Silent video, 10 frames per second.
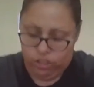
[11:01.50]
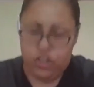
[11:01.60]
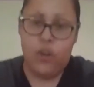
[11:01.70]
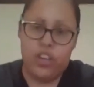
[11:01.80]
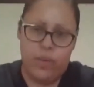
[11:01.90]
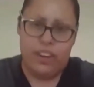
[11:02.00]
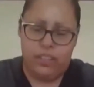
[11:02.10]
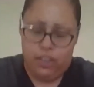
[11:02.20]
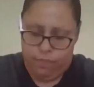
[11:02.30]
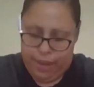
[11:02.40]
show you in a
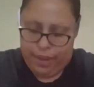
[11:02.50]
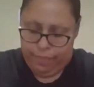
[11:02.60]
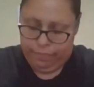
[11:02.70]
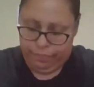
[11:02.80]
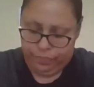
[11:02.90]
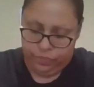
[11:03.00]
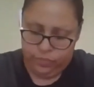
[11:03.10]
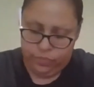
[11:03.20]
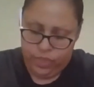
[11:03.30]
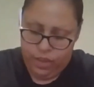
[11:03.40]
little bit.
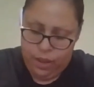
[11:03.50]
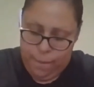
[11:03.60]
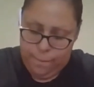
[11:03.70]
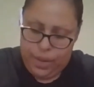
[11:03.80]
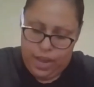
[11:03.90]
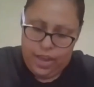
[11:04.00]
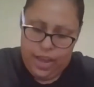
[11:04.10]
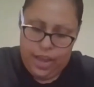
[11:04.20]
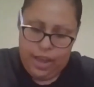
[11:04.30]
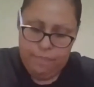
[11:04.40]
But
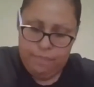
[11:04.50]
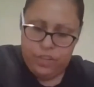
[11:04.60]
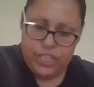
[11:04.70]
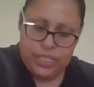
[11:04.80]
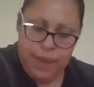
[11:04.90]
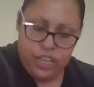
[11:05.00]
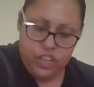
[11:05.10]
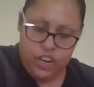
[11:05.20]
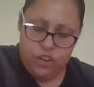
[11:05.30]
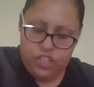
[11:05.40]
just make
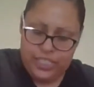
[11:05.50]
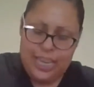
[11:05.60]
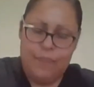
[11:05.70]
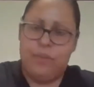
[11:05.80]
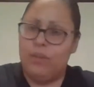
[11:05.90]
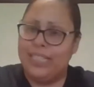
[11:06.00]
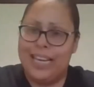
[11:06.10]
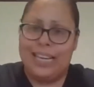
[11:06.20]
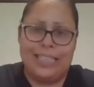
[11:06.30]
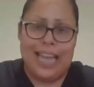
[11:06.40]
sure you just keep
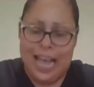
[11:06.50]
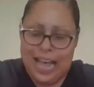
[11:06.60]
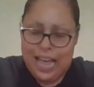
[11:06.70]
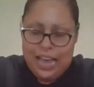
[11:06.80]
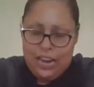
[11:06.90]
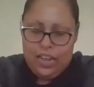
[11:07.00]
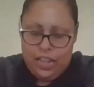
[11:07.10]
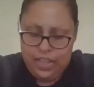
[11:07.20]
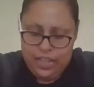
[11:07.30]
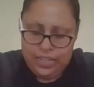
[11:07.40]
using a lot of
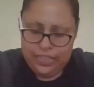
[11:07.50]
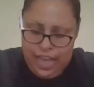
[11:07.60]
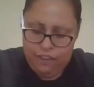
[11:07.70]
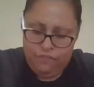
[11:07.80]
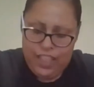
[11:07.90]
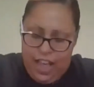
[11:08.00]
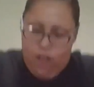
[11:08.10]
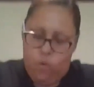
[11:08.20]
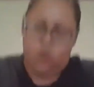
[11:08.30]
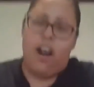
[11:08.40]

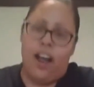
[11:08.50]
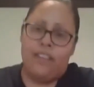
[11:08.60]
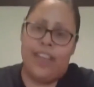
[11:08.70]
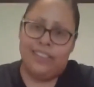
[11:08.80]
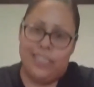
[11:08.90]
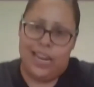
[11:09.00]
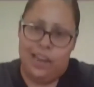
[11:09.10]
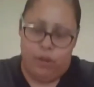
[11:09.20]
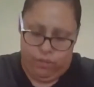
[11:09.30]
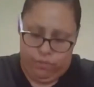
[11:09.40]
flour on that
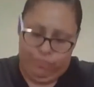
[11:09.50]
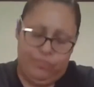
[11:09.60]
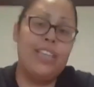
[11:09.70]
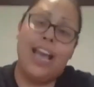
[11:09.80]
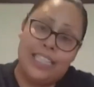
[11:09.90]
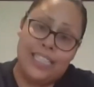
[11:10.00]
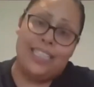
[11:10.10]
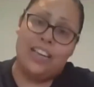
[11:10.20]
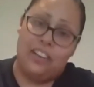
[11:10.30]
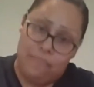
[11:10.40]
table. Yes, it's
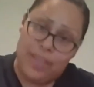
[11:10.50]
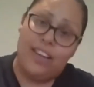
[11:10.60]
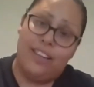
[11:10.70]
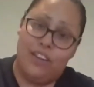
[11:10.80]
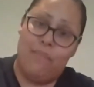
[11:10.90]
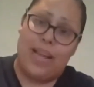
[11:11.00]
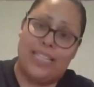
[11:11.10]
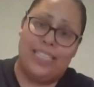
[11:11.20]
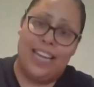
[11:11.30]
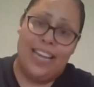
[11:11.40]
gonna be a little
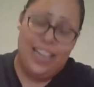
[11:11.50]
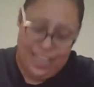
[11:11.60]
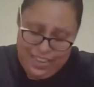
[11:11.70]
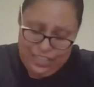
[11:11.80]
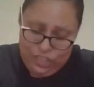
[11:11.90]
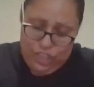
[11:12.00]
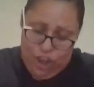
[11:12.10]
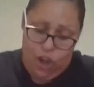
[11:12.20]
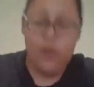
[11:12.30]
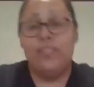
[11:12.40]
messy,
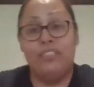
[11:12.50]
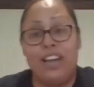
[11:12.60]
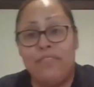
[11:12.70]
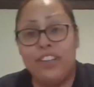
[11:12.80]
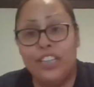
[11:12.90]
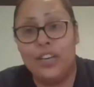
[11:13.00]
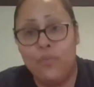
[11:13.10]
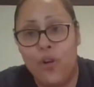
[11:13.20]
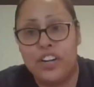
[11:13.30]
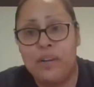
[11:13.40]
so definitely
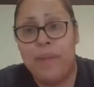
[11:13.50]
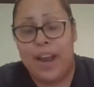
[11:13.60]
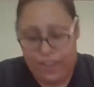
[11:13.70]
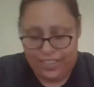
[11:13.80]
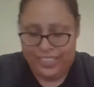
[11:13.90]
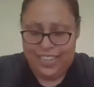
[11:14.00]
warn your parents.